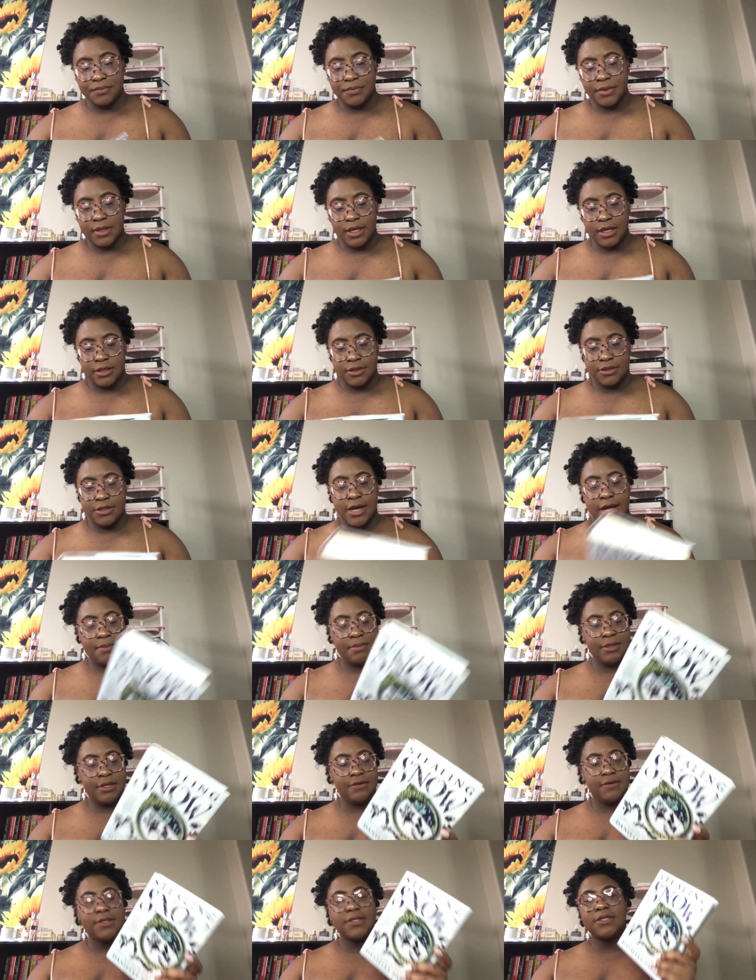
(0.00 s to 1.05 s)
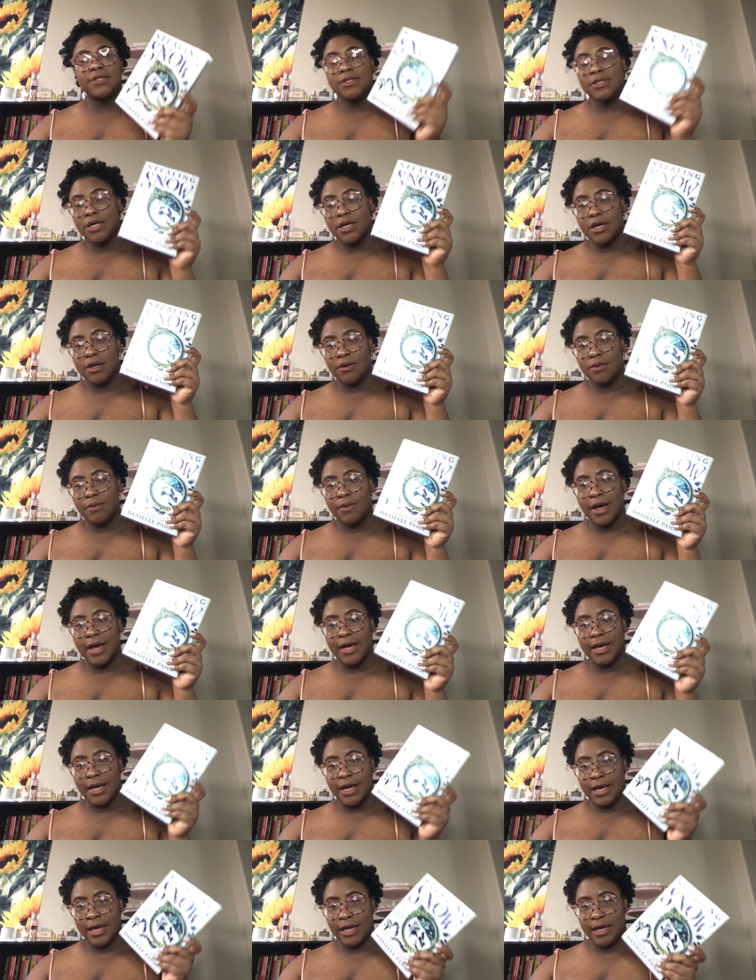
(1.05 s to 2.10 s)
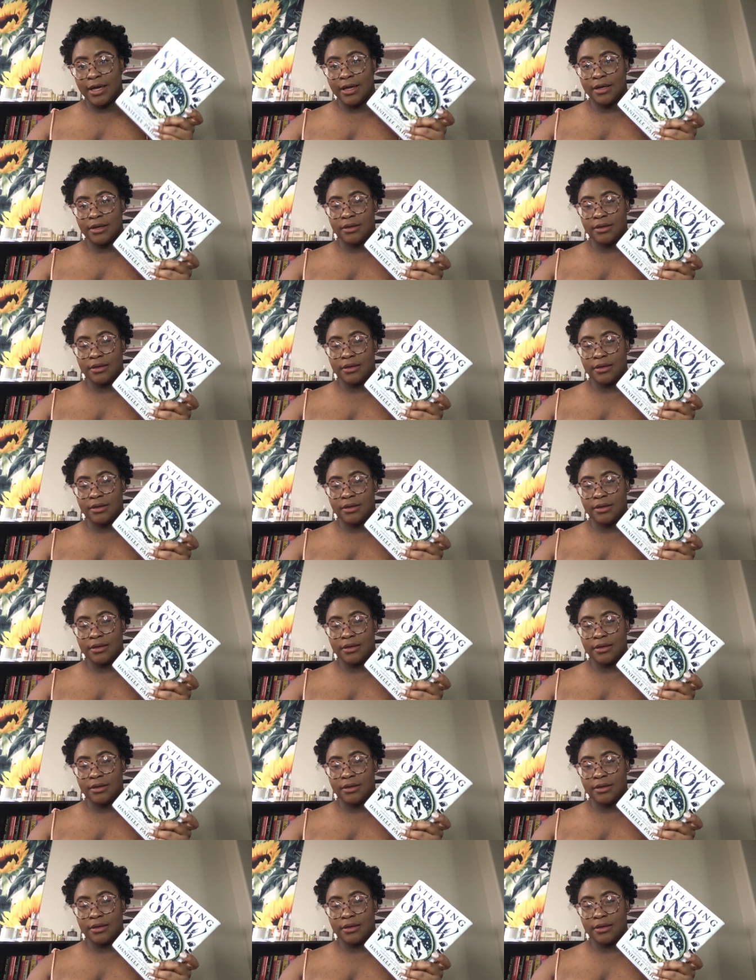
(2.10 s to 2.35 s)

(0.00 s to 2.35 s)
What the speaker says: So I believe this is a YA